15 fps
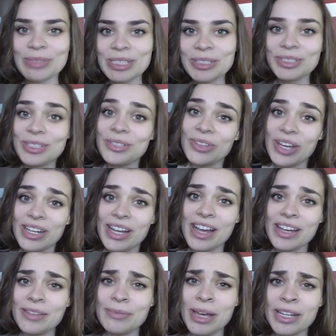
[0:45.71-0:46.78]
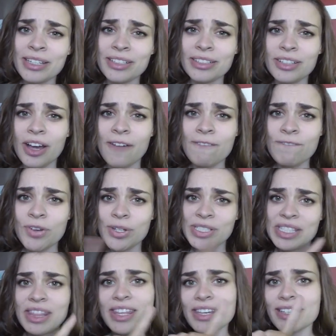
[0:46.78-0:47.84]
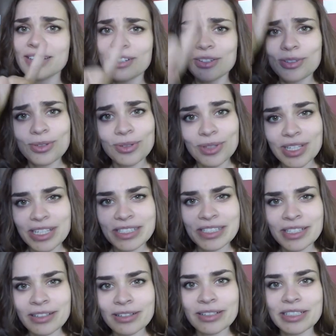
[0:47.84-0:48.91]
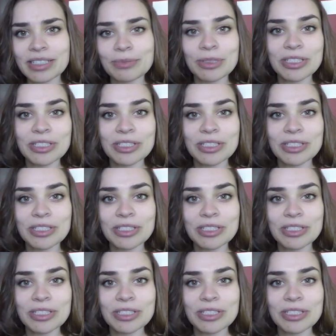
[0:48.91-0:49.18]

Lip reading: So to do that, I am heading first thing to the Settlers